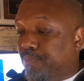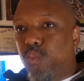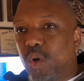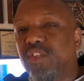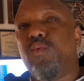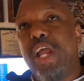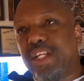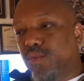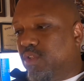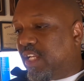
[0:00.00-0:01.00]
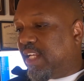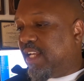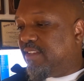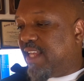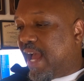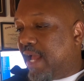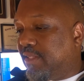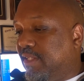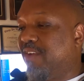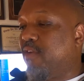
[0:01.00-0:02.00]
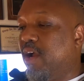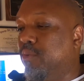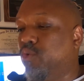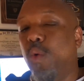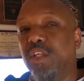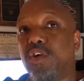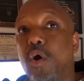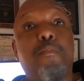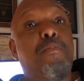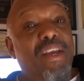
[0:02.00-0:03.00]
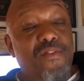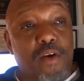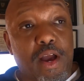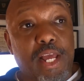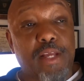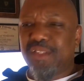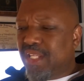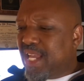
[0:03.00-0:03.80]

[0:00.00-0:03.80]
What's interesting is that Black Friday was once called Big Friday